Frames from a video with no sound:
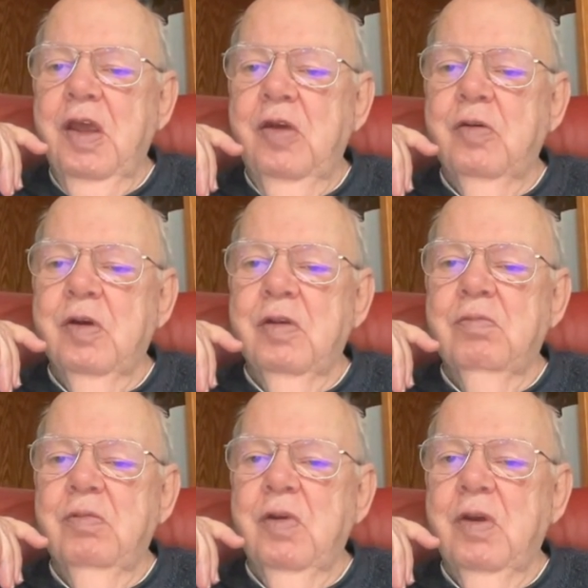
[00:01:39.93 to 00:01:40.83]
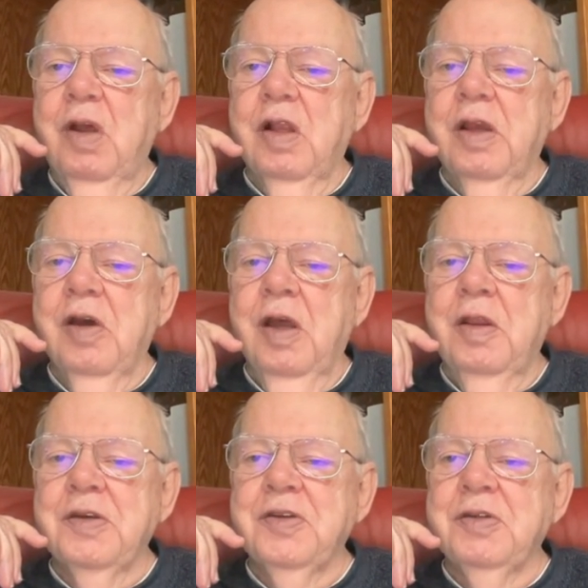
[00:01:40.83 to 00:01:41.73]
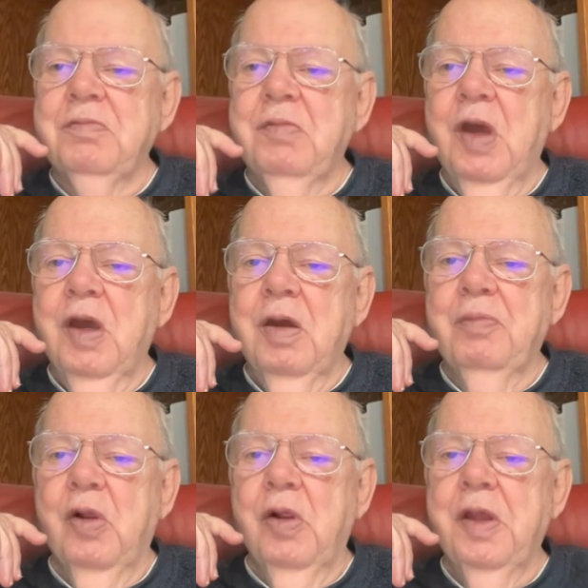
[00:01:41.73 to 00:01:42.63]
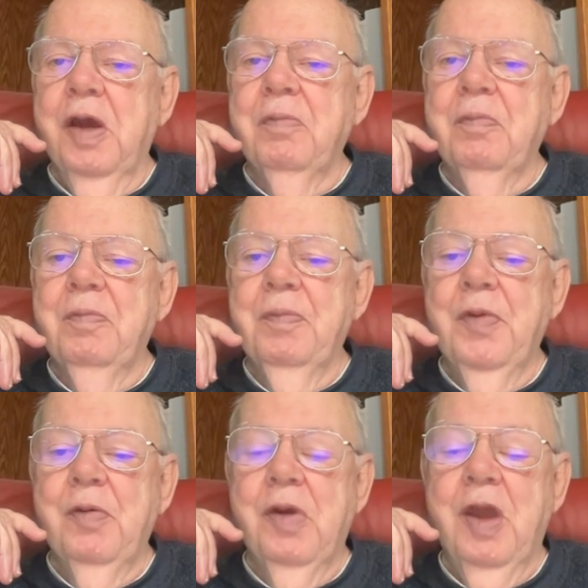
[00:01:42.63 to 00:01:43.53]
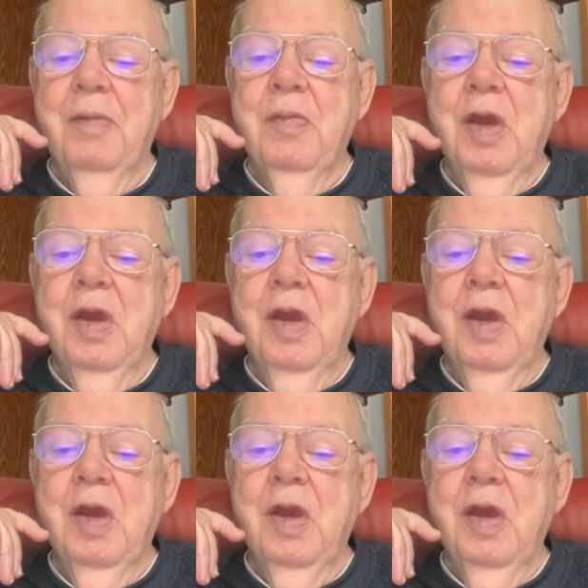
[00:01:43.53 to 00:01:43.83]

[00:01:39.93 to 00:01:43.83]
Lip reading: you could click on this pull down. Okay?